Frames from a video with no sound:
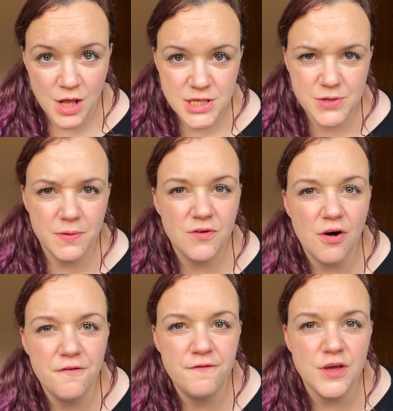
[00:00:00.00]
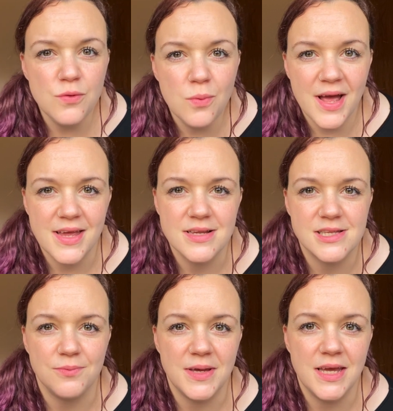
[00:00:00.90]
So we've got a few ways
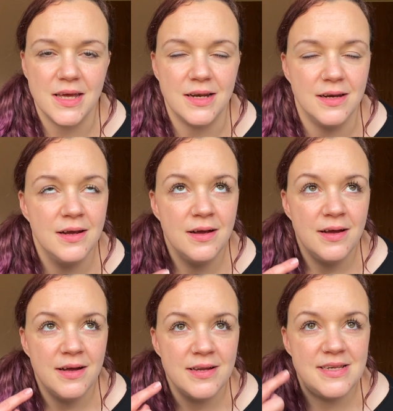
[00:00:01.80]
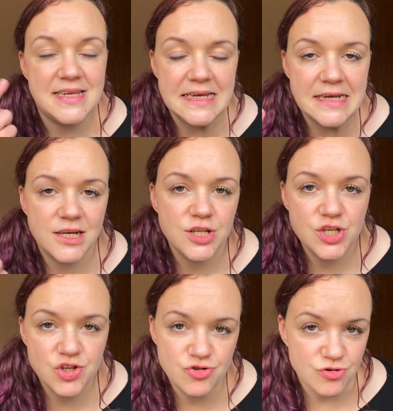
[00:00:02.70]
that we can
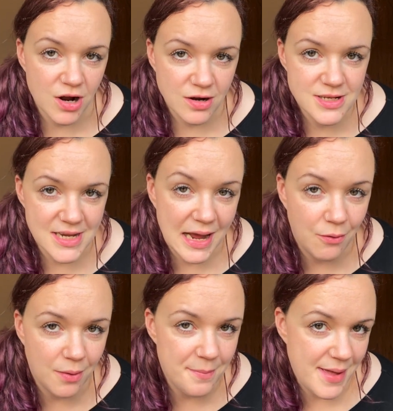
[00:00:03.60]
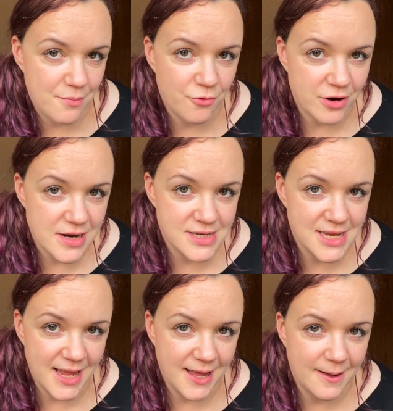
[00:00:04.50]
deconstruct our memories
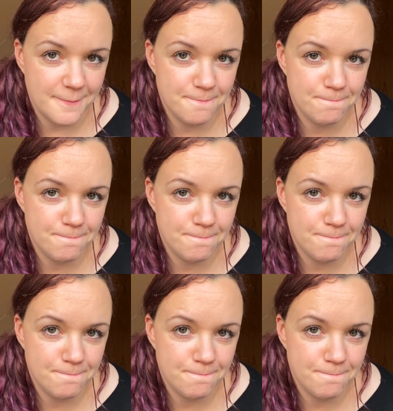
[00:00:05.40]
here.